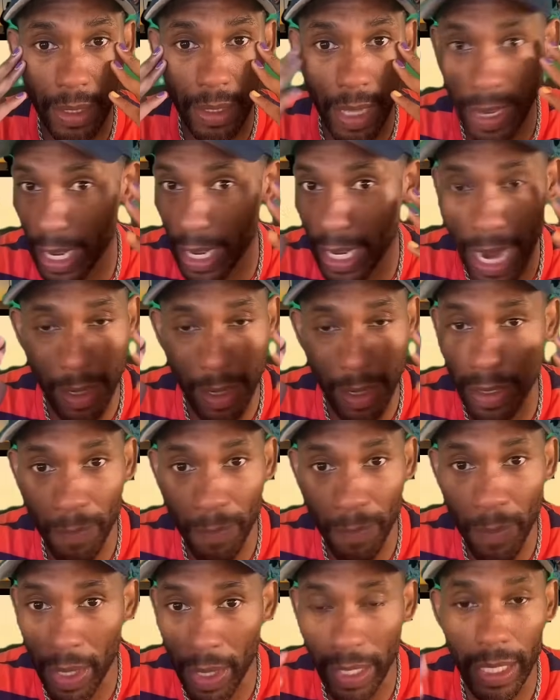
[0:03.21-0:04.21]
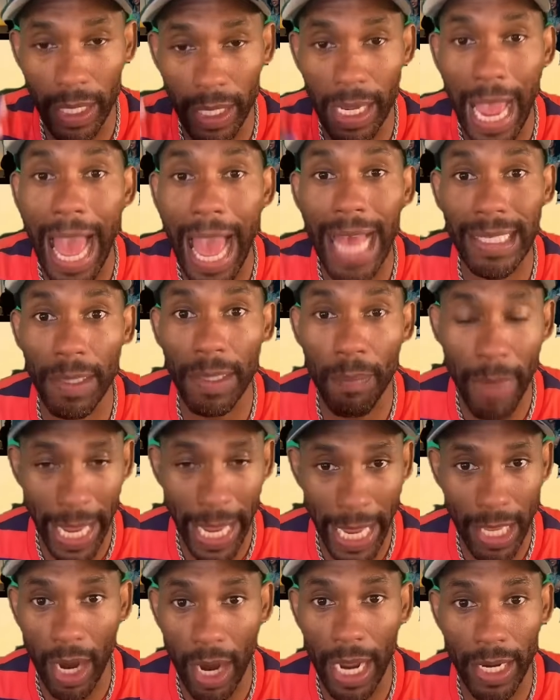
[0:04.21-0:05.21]
And as a man,
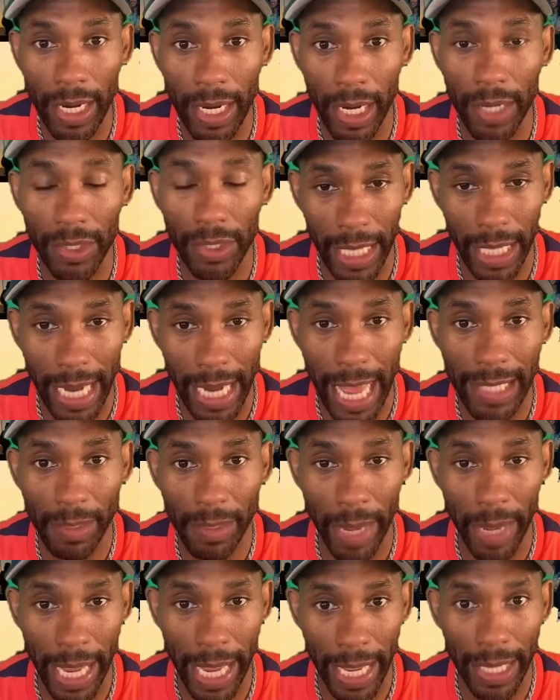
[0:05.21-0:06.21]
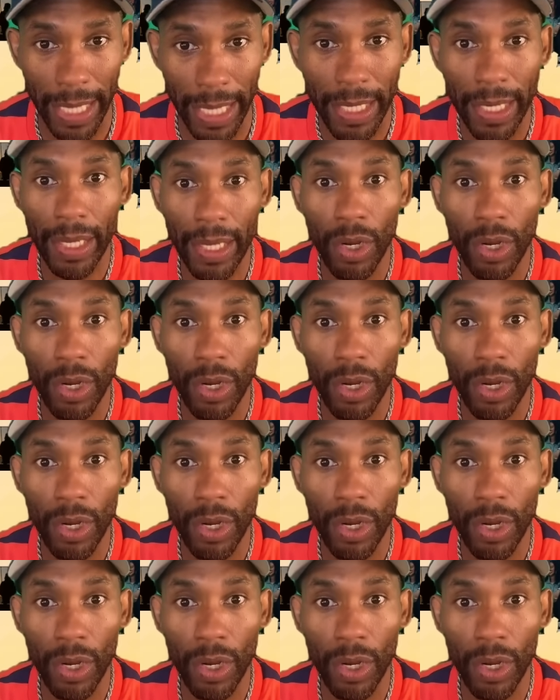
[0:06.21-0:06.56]
y'all got to understand, as a man